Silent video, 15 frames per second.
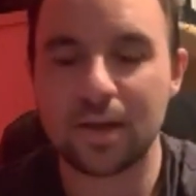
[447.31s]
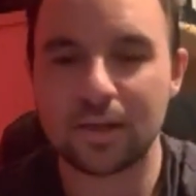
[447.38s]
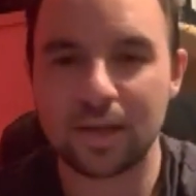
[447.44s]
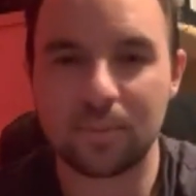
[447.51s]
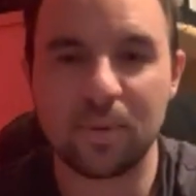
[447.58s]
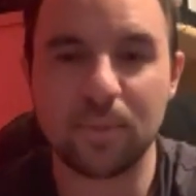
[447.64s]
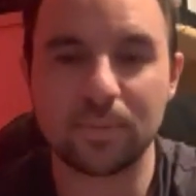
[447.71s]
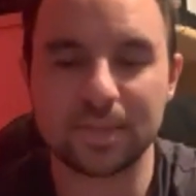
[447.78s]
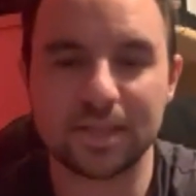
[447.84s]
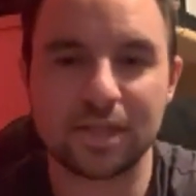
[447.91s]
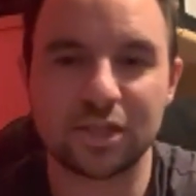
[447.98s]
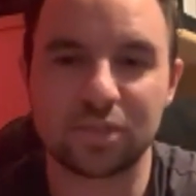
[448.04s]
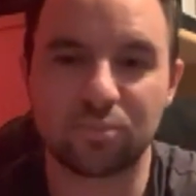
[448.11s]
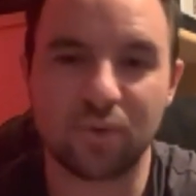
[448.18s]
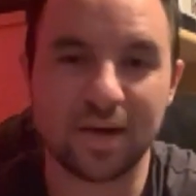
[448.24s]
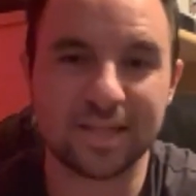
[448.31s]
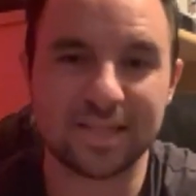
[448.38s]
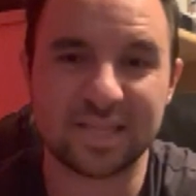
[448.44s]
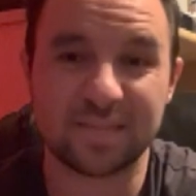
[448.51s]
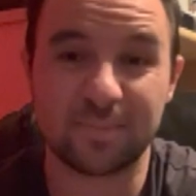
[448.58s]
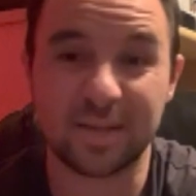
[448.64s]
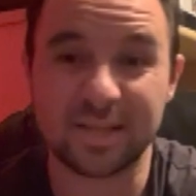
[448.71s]
Like people say Spright's
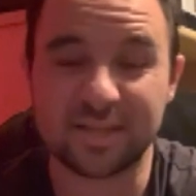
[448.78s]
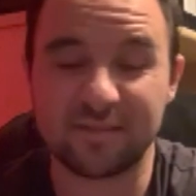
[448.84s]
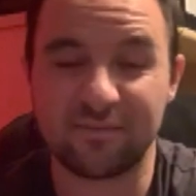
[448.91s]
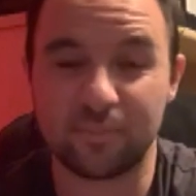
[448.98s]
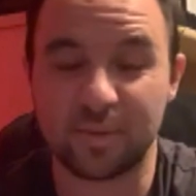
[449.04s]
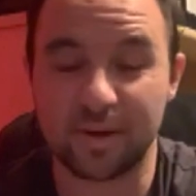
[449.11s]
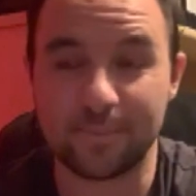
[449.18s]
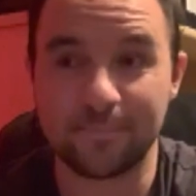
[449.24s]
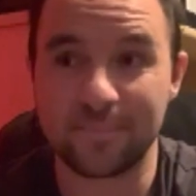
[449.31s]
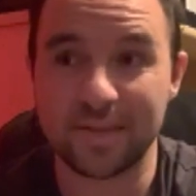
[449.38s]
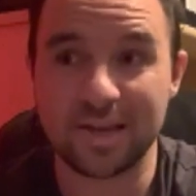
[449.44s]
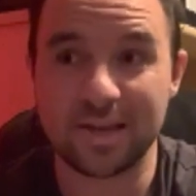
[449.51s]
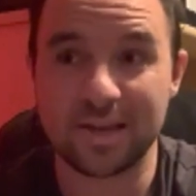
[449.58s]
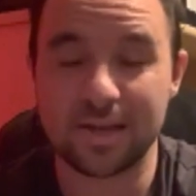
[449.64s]
expensive, but